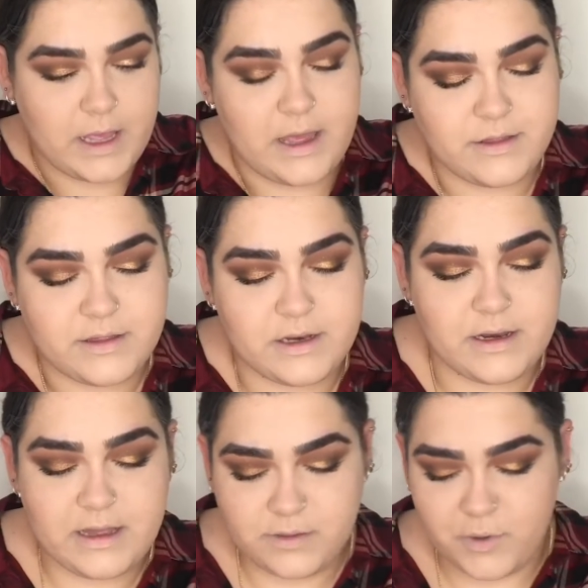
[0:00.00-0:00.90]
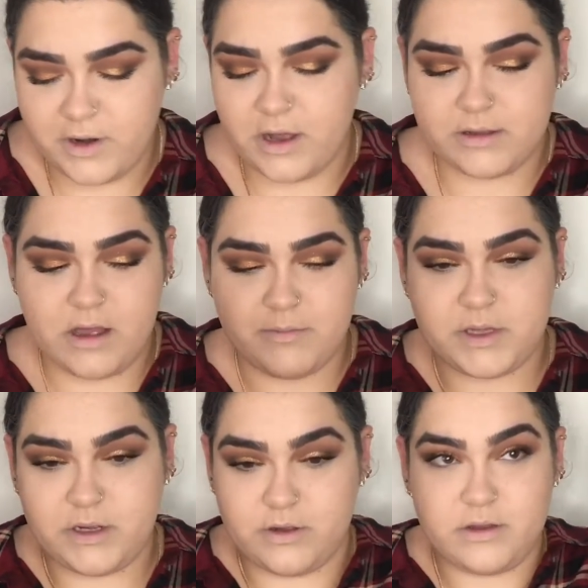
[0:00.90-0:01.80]
Okay, so the next product I'm
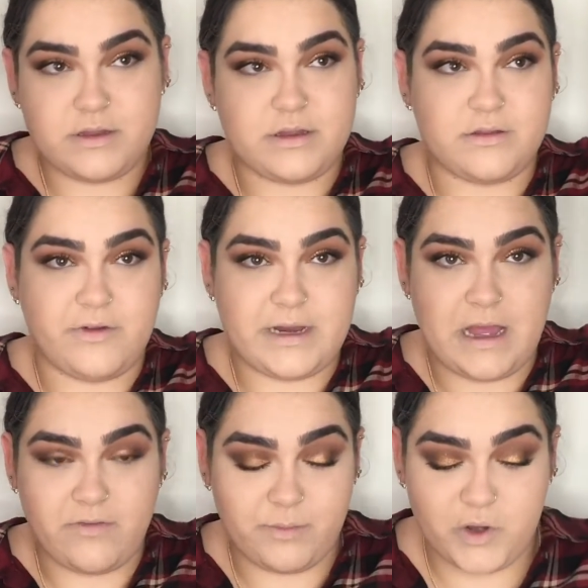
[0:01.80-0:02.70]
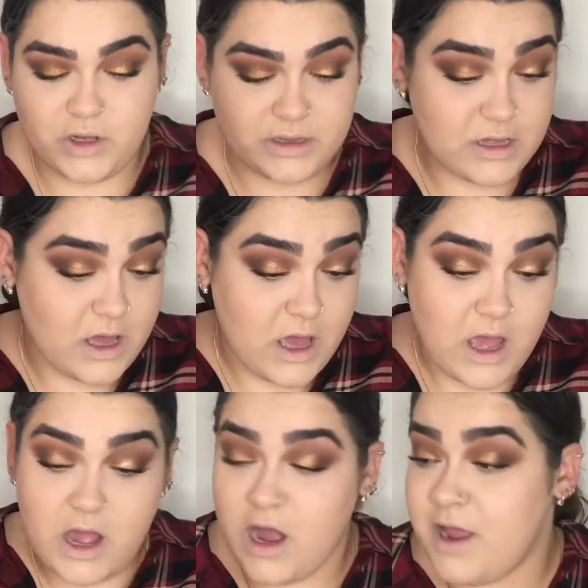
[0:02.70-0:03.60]
going to use is already out of the box.
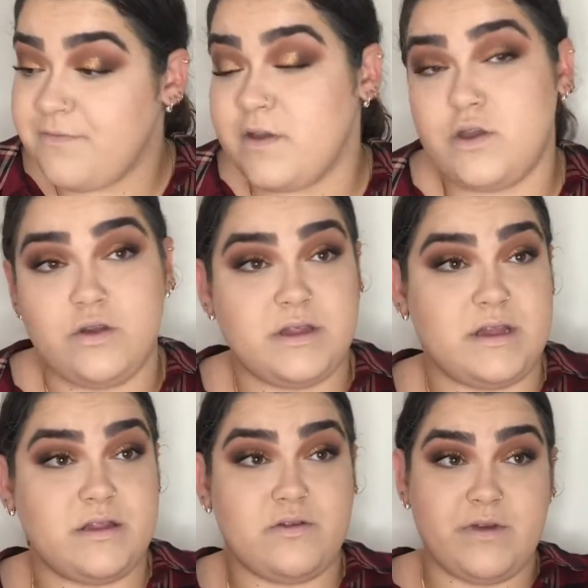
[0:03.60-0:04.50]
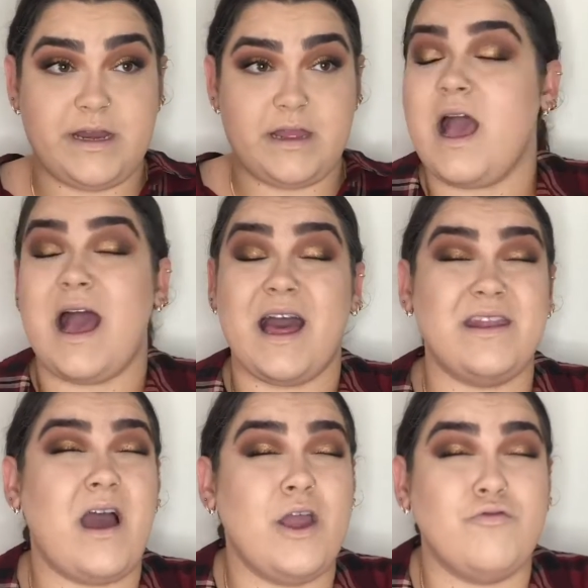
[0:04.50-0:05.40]
I've used this already
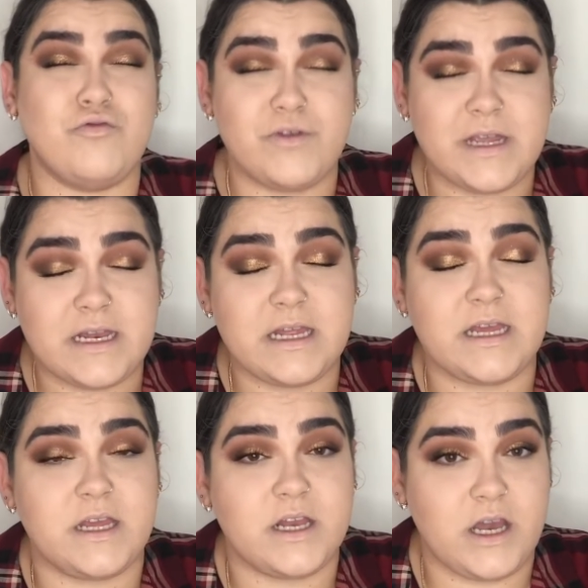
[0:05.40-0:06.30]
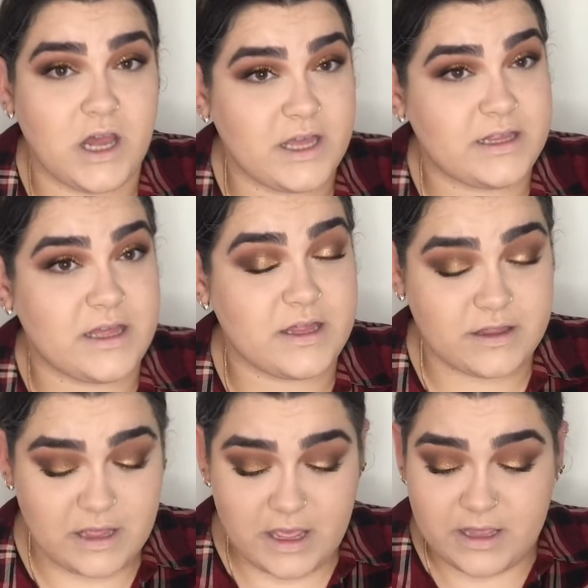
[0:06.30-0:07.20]
and I really like
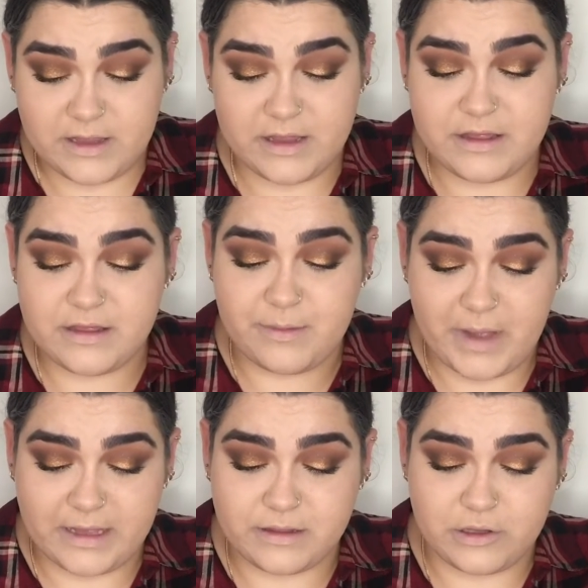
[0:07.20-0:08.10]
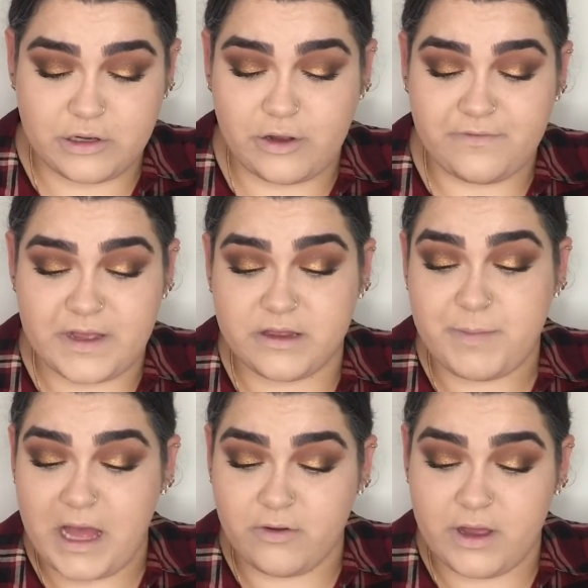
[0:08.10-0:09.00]
this. This is the MAC Studio Fix
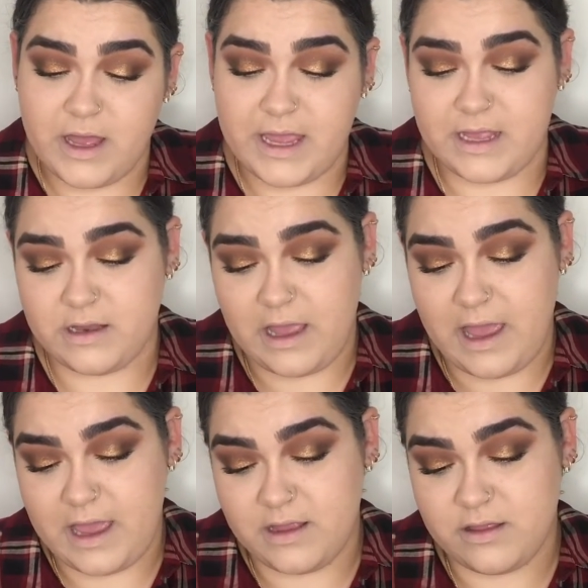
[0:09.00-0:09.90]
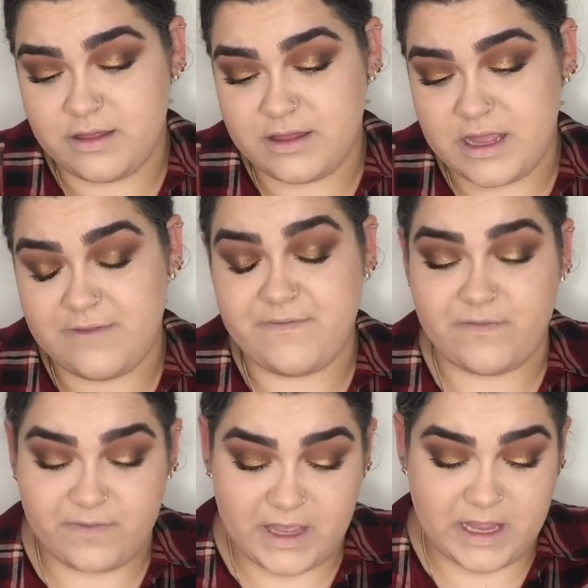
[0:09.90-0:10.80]
Powder in
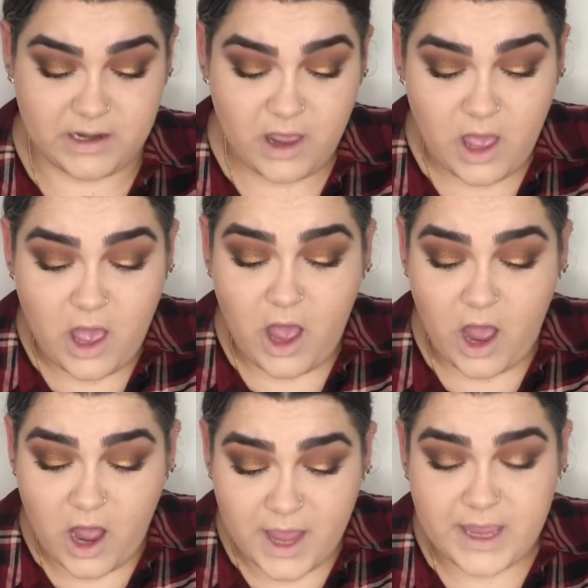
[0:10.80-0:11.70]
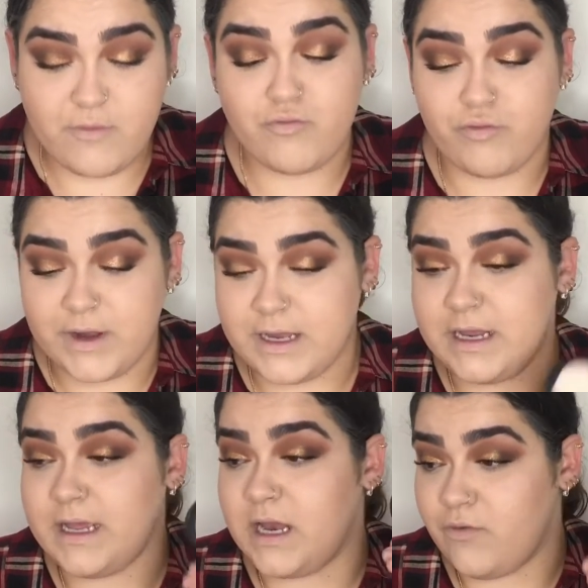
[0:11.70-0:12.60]
NC15. I
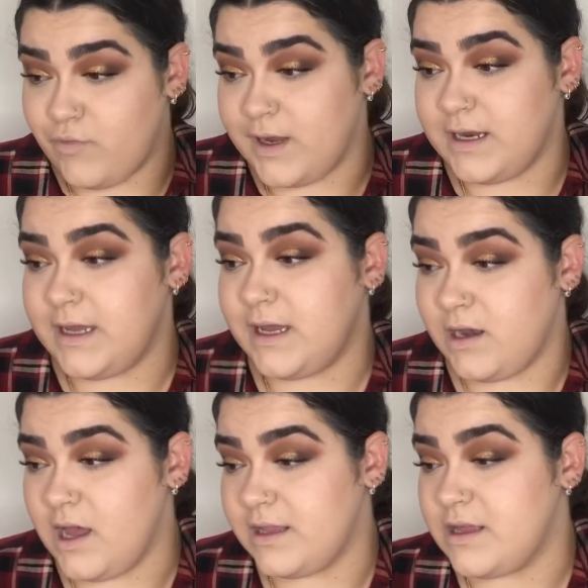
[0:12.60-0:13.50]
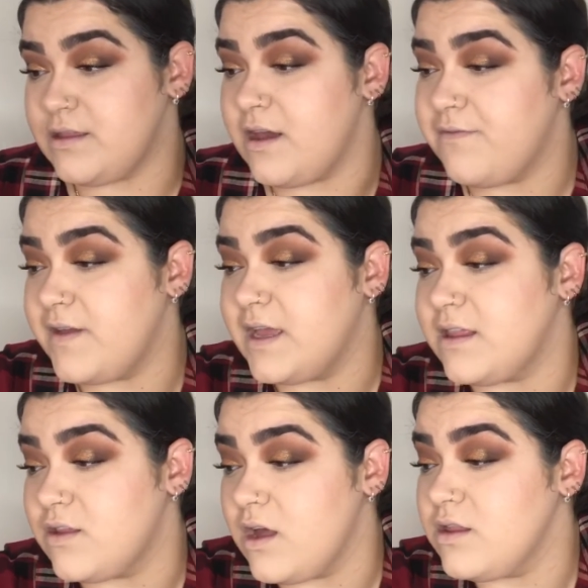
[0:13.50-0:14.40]
really, really like this. I think
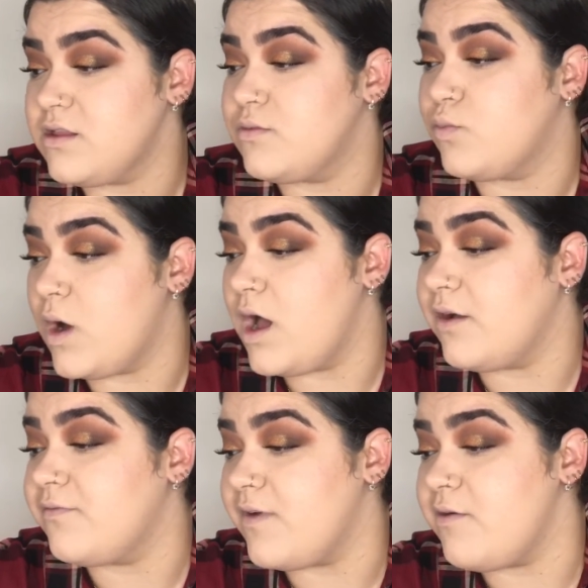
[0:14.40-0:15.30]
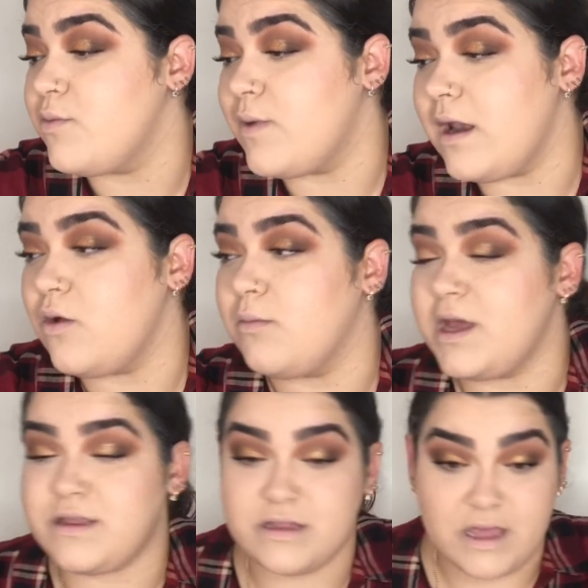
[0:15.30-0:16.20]
it does work very well on
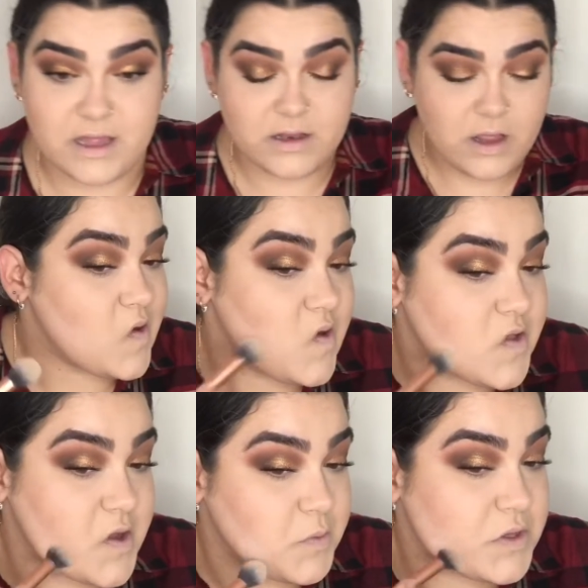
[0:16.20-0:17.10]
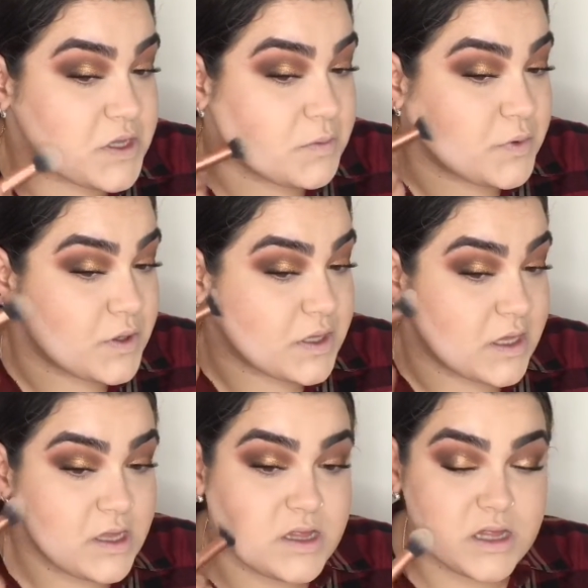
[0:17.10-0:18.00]
my skin. So I'm just going to put
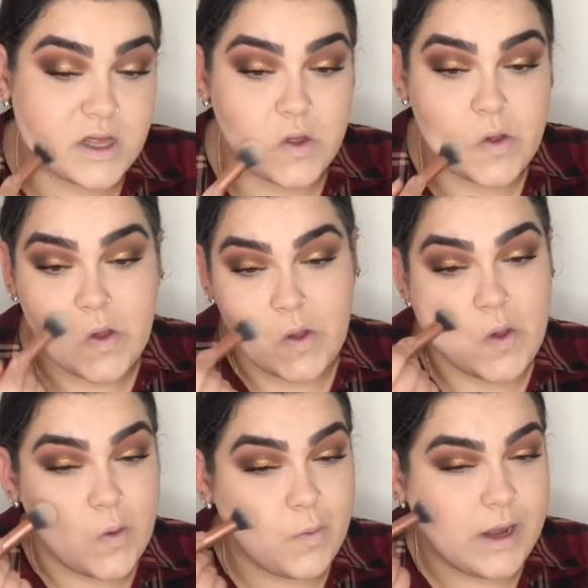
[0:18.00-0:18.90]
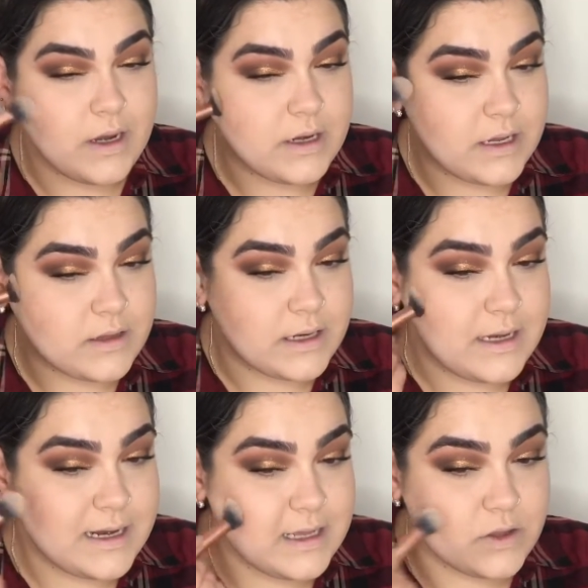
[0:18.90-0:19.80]
this where I need a
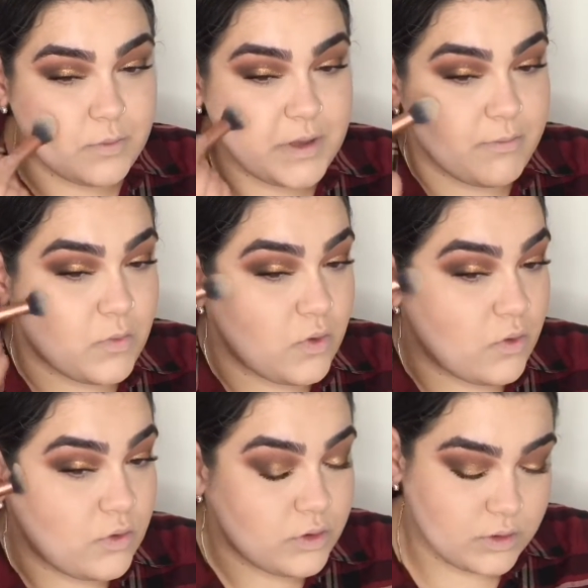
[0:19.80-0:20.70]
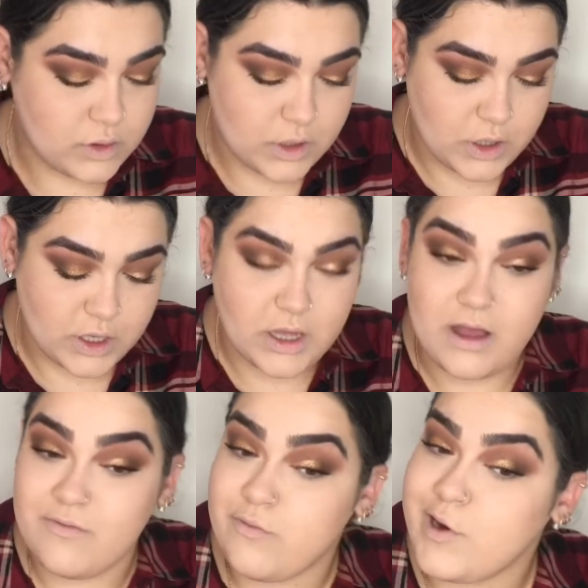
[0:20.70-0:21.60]
little bit more
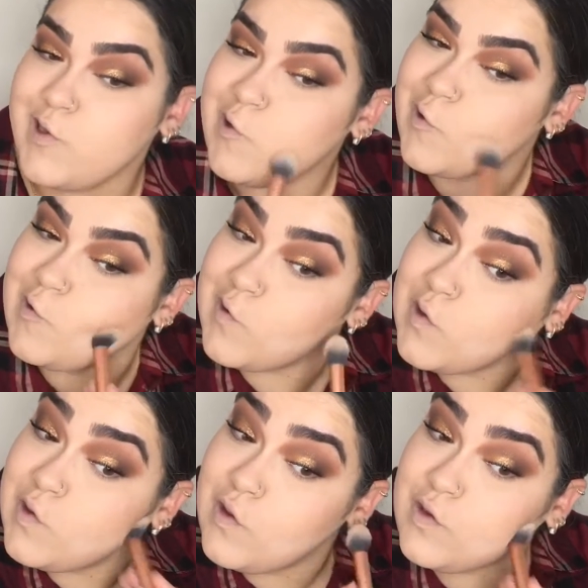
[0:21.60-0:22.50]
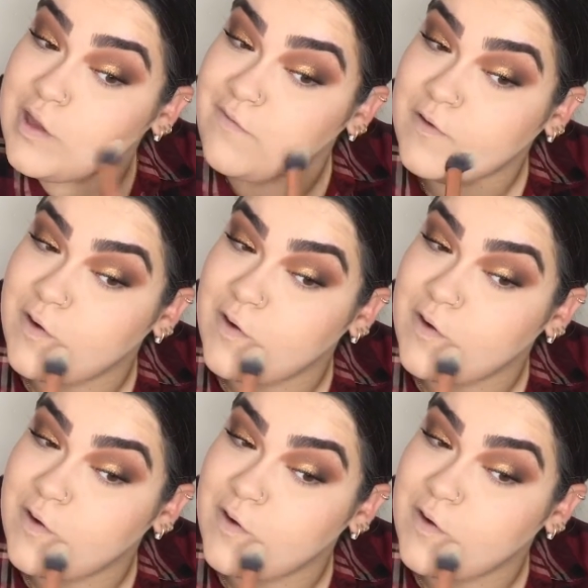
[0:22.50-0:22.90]
coverage because this does have